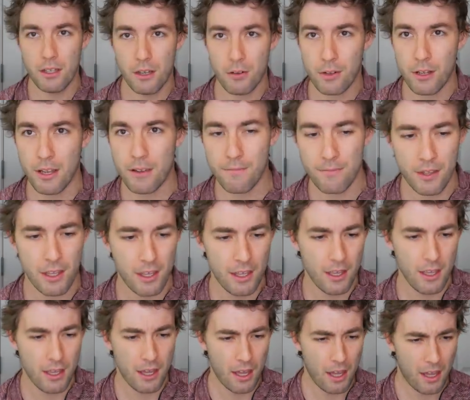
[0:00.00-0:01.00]
Okay,
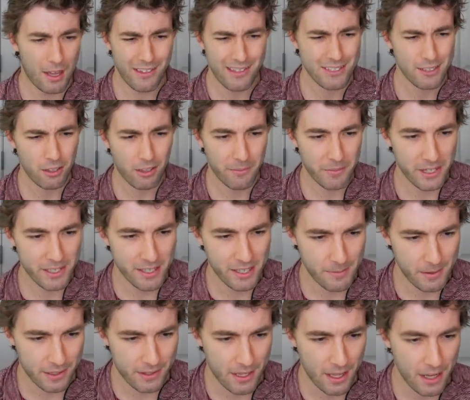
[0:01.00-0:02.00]
that's all I'm going to say
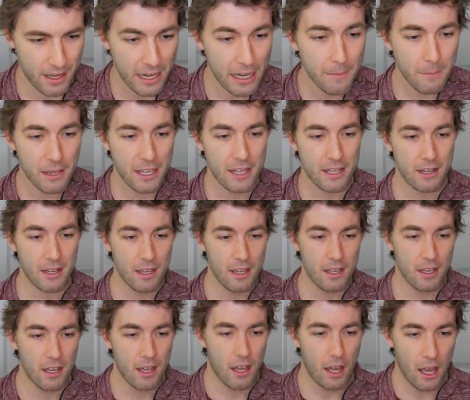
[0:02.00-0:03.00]
about that. Hey man,
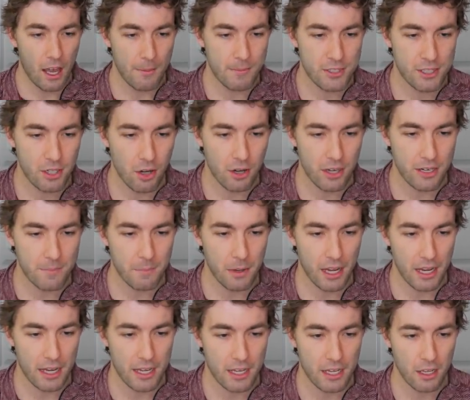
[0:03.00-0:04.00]
I'm starting
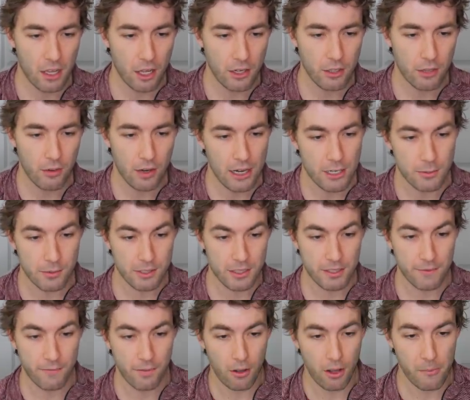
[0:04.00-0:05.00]
my undergraduate
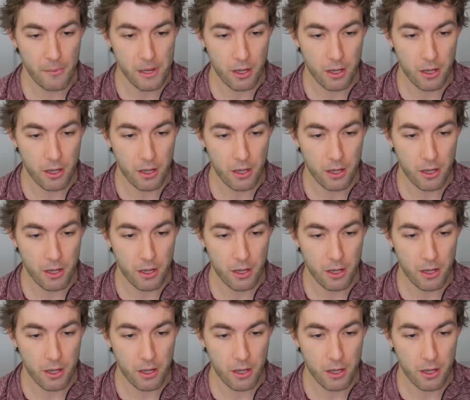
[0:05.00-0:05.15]
this fall.